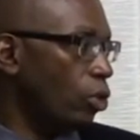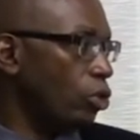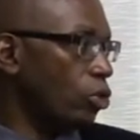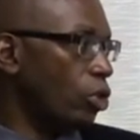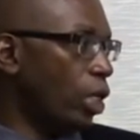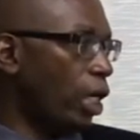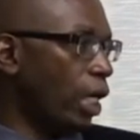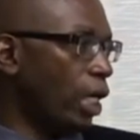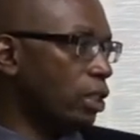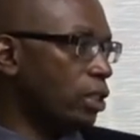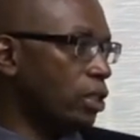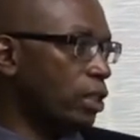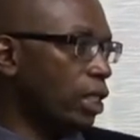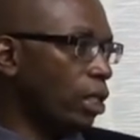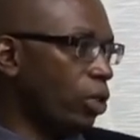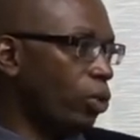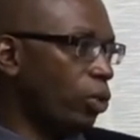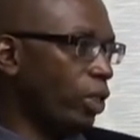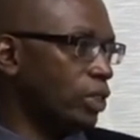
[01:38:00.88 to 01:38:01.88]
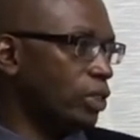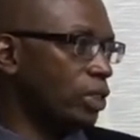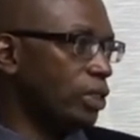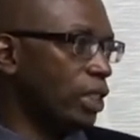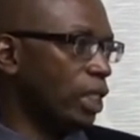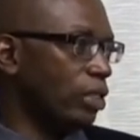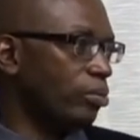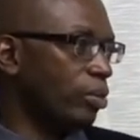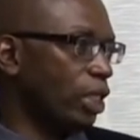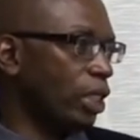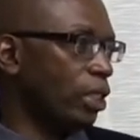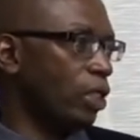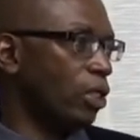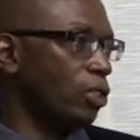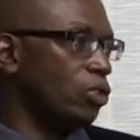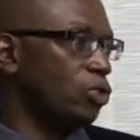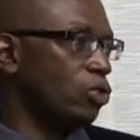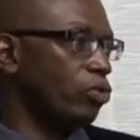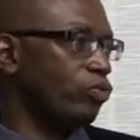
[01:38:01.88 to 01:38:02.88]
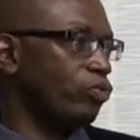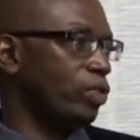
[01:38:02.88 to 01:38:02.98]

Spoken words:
You answer a question because you